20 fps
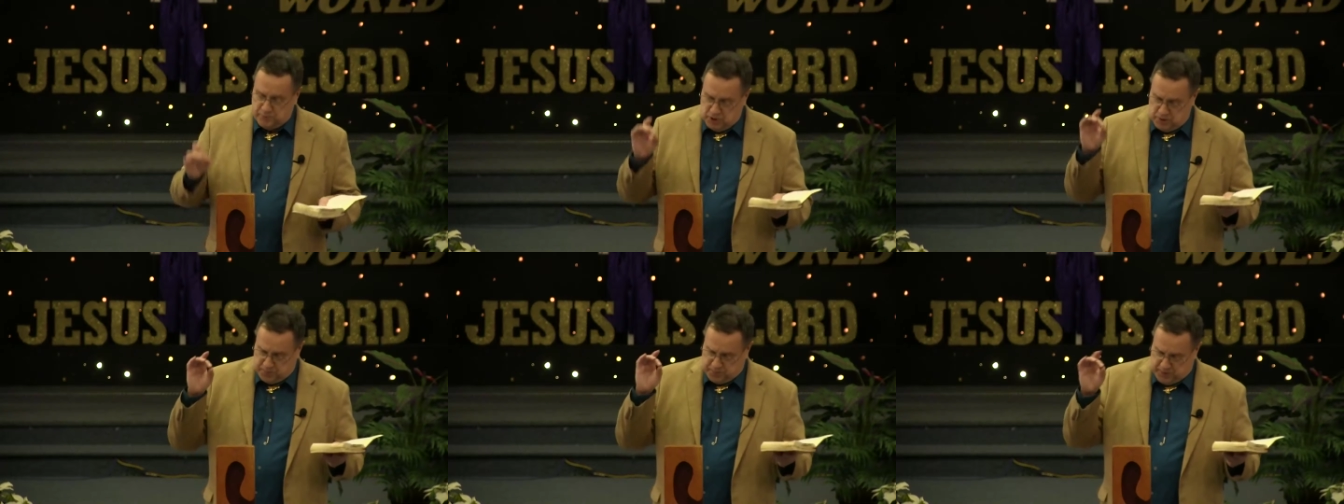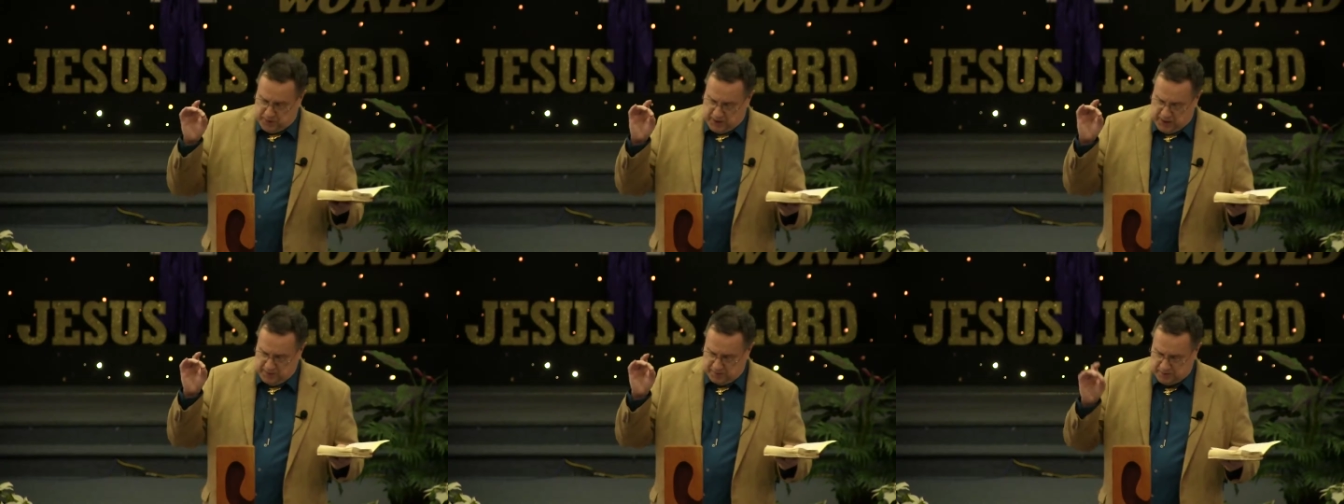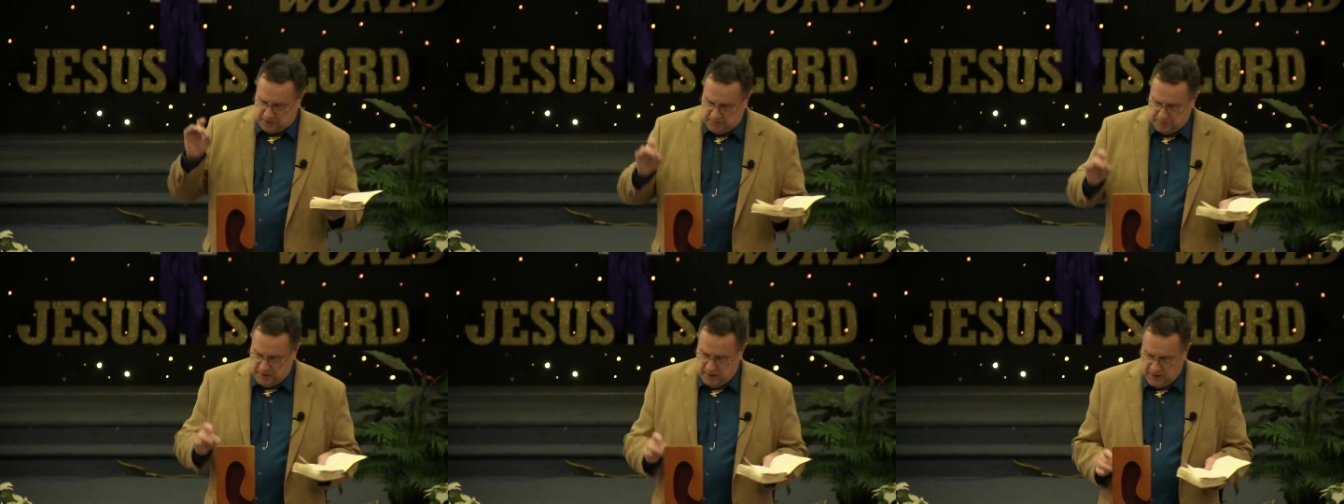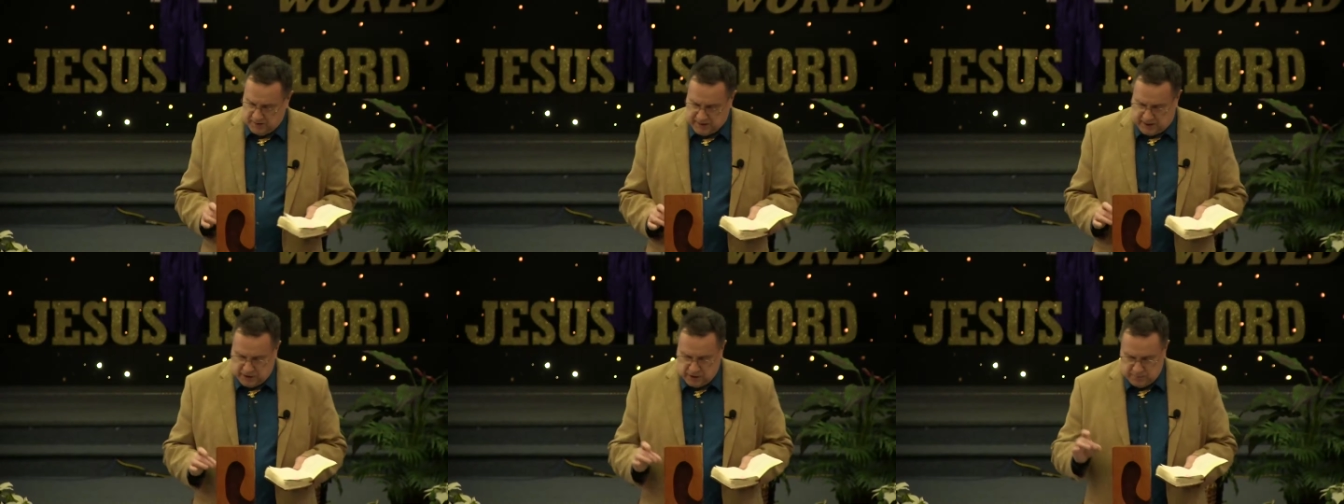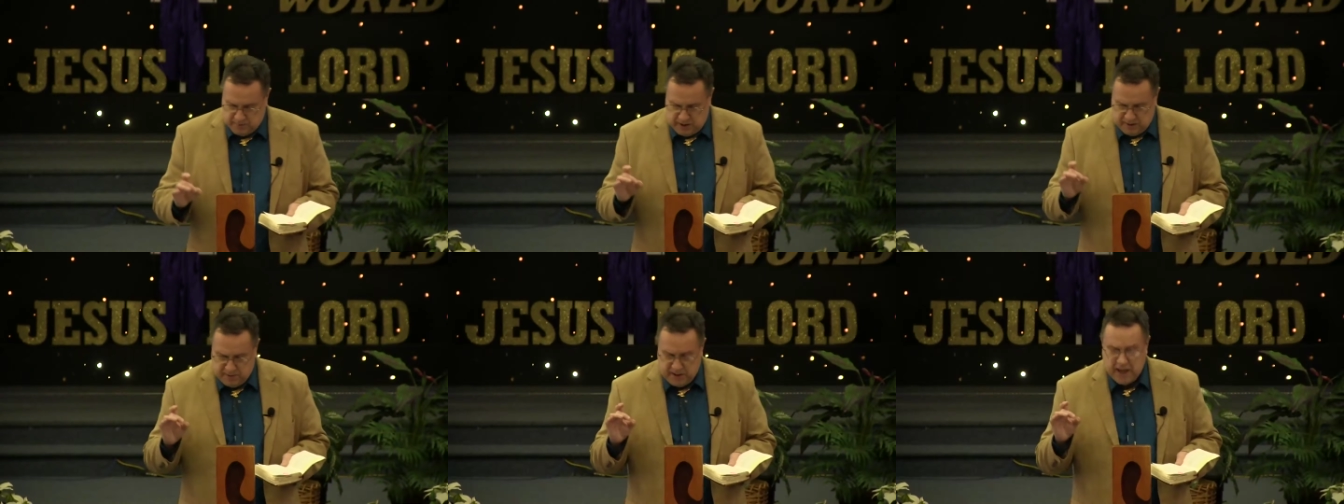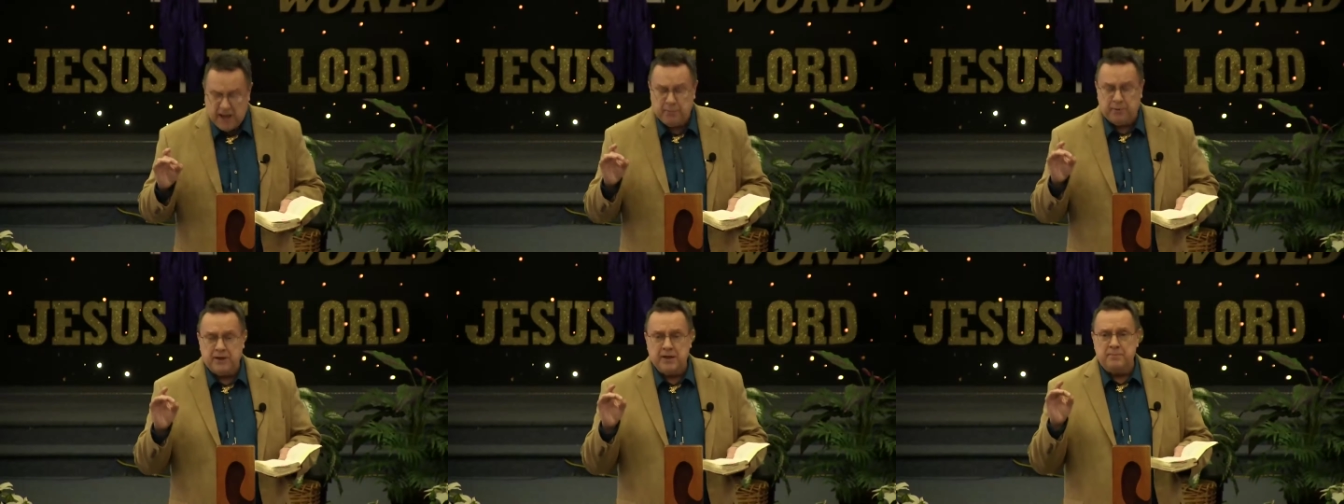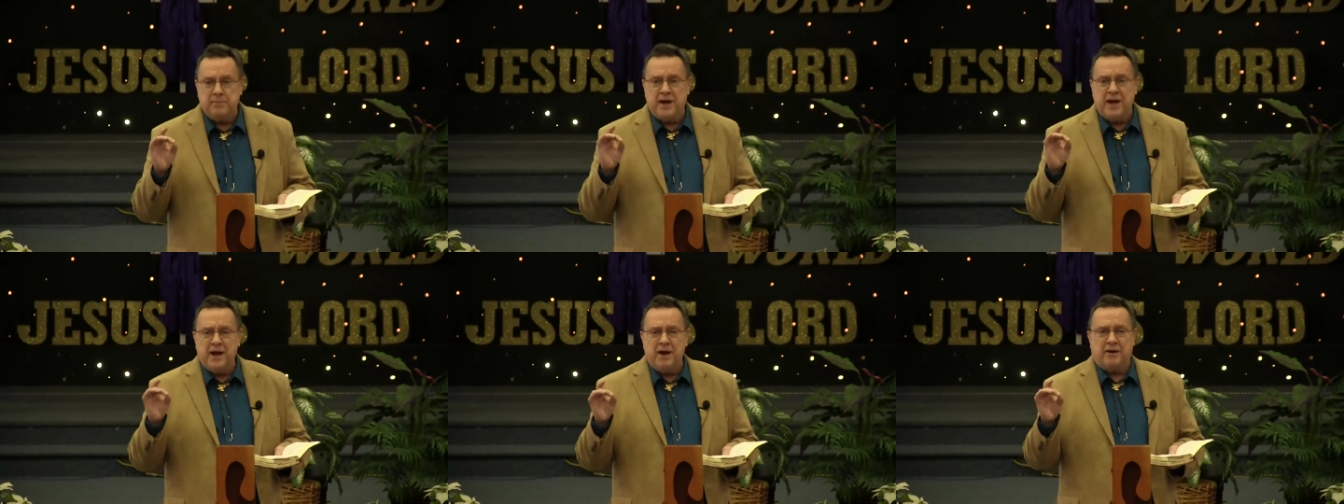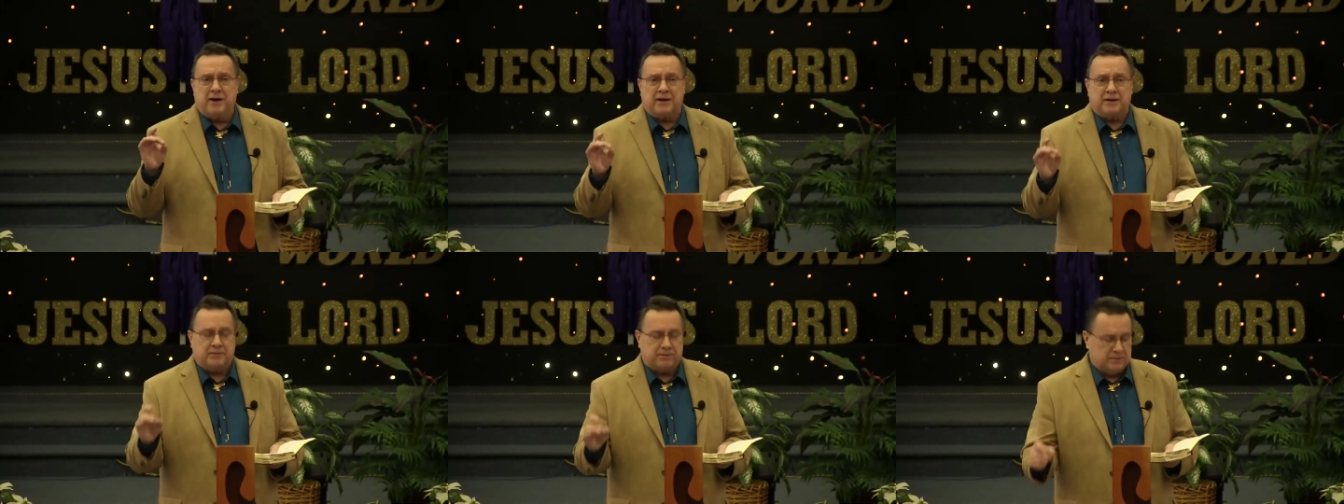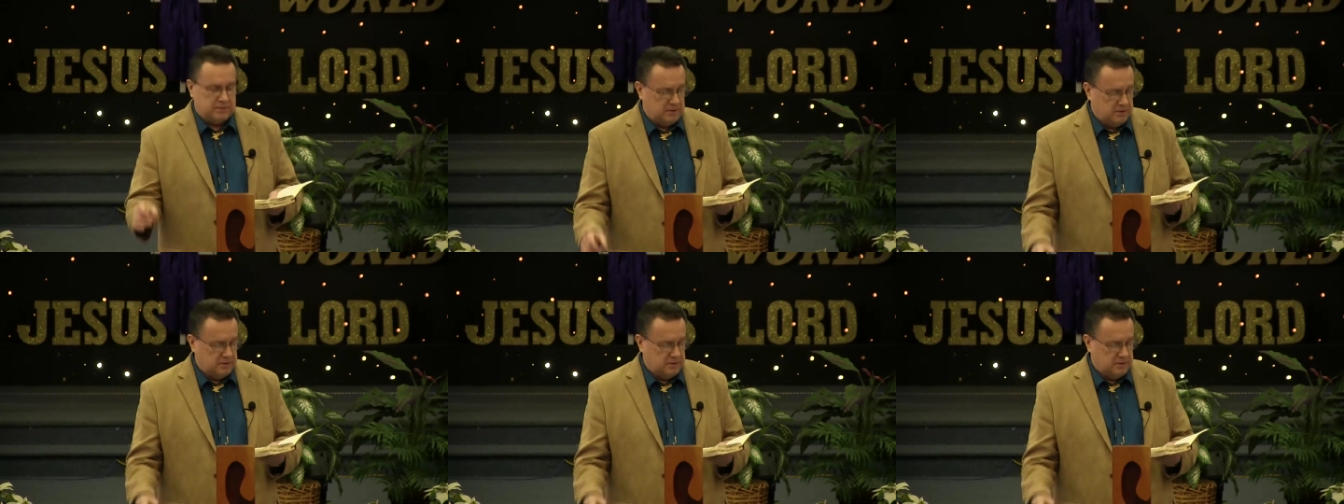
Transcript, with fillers: your problem that you may be able to bear it.